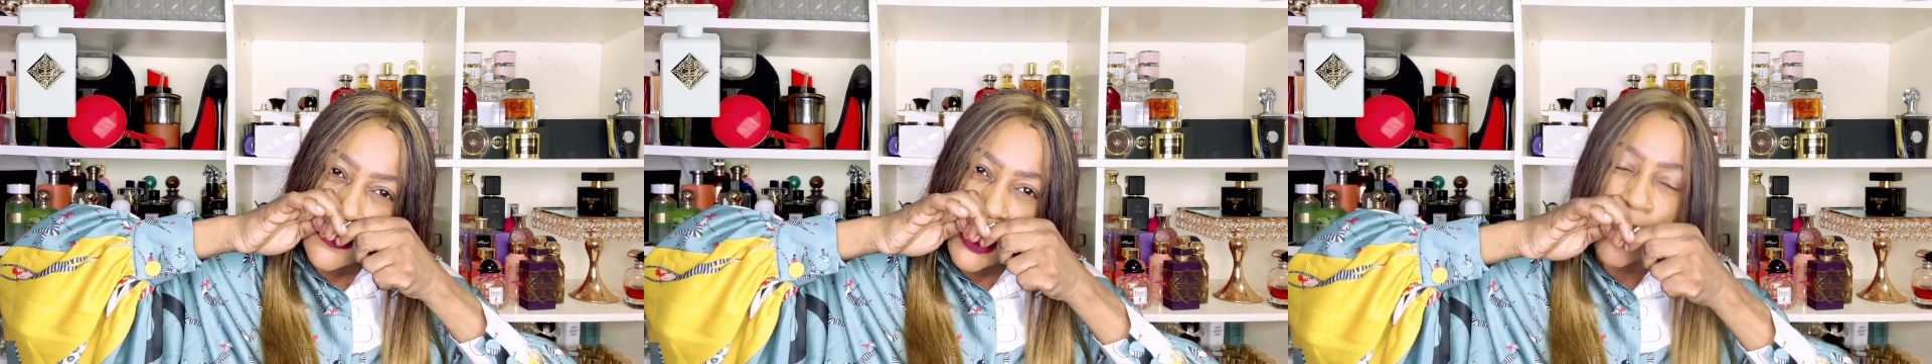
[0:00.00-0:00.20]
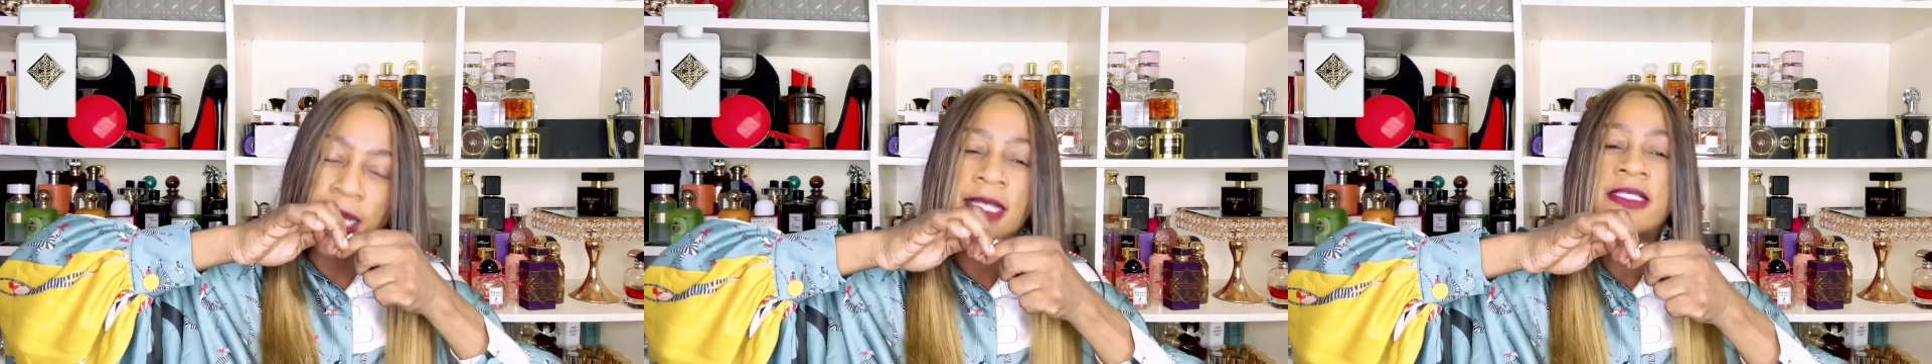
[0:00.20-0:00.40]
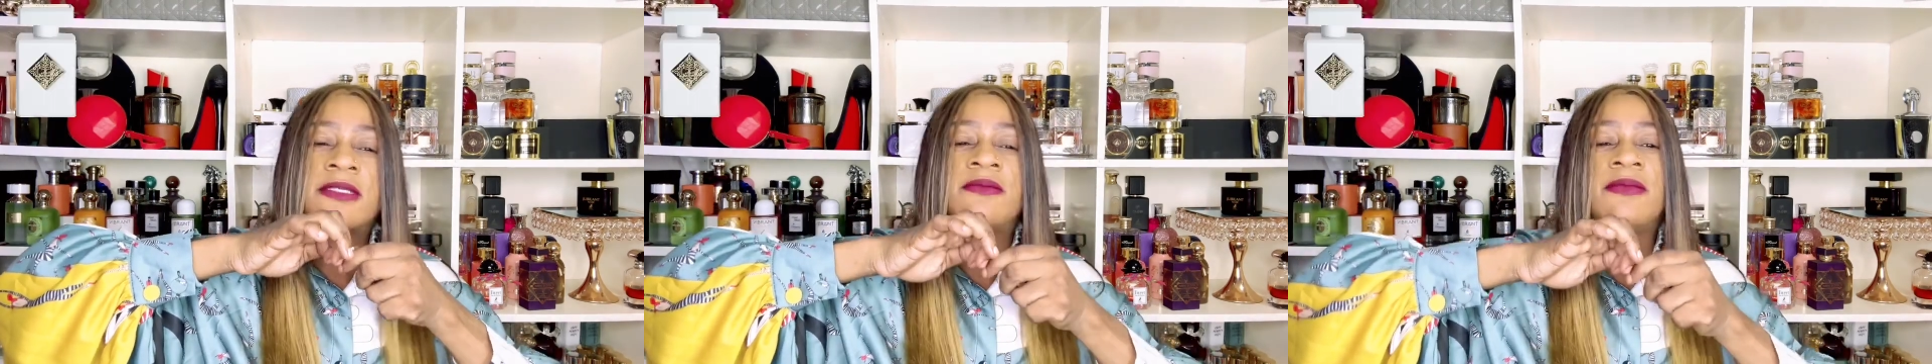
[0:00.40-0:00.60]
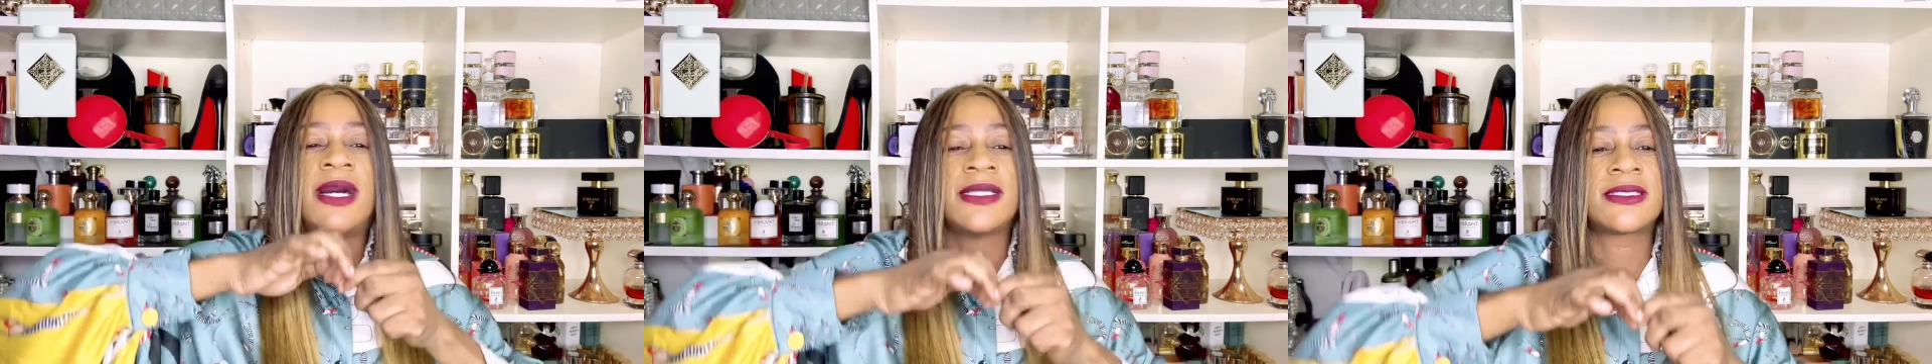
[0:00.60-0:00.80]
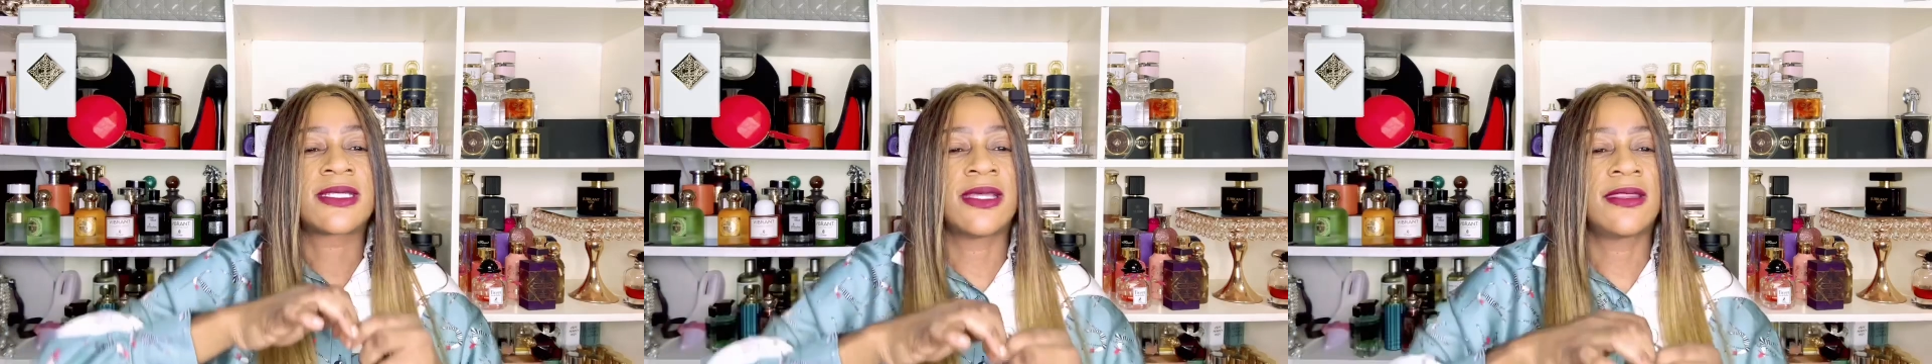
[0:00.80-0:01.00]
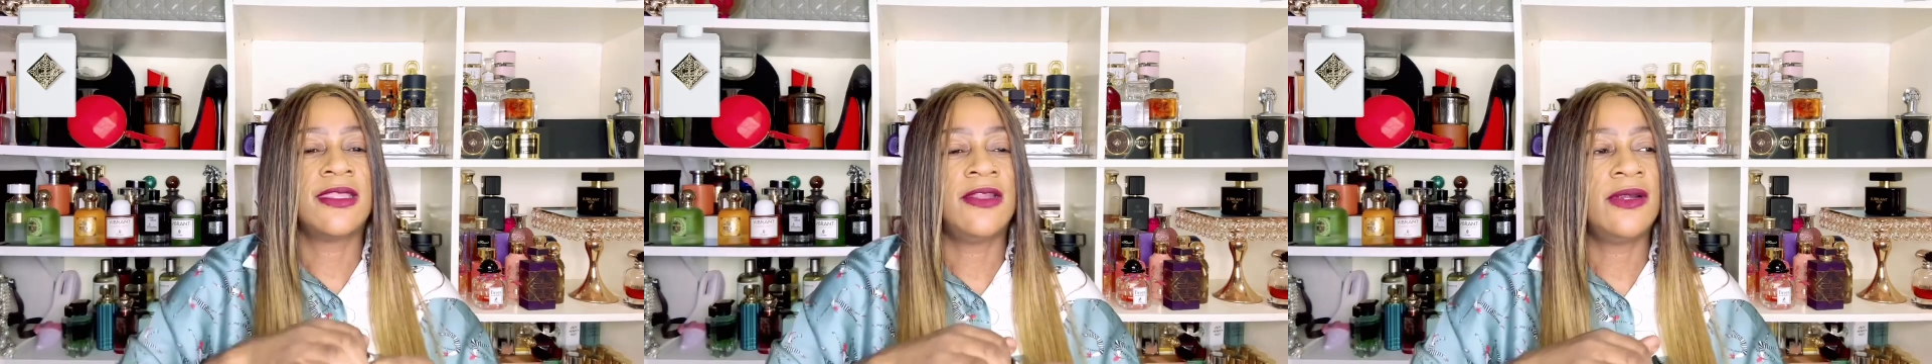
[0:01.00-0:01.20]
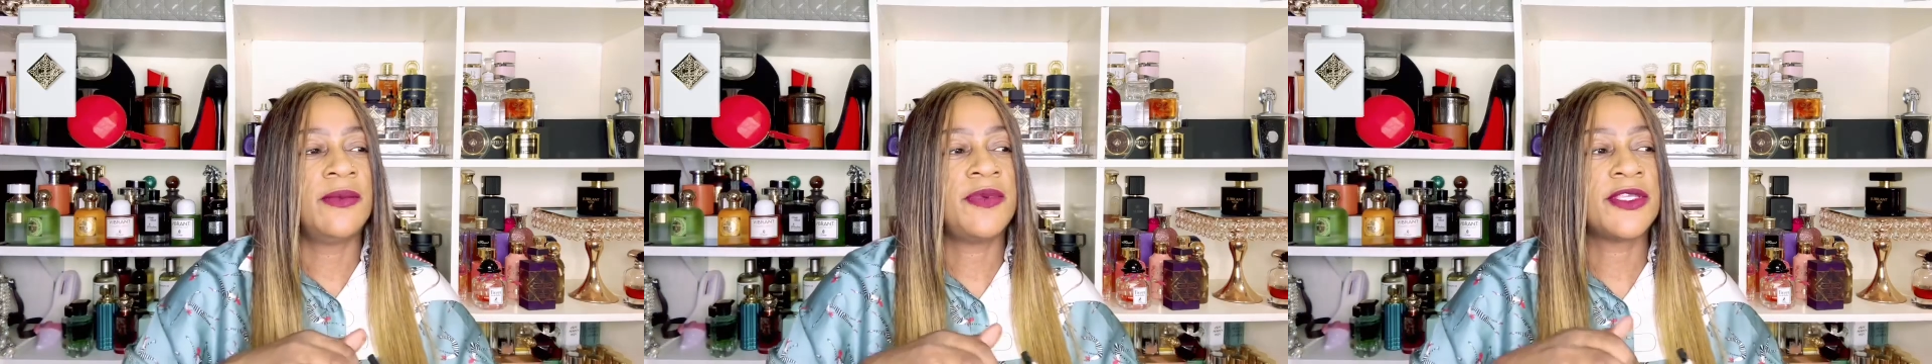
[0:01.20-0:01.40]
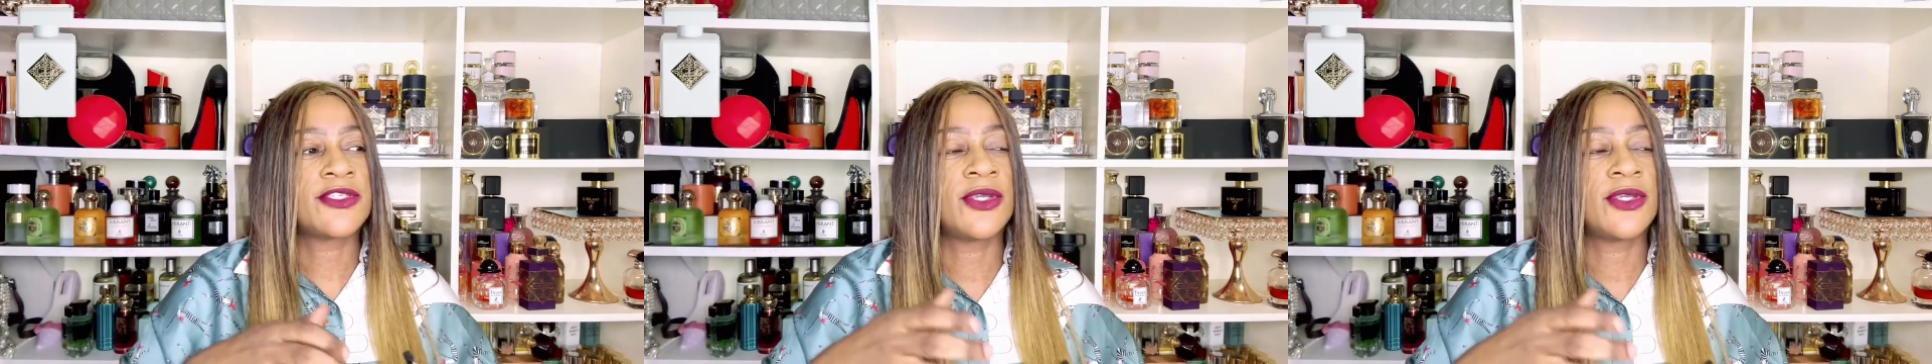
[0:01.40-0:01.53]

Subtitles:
and it's Mask Therapy.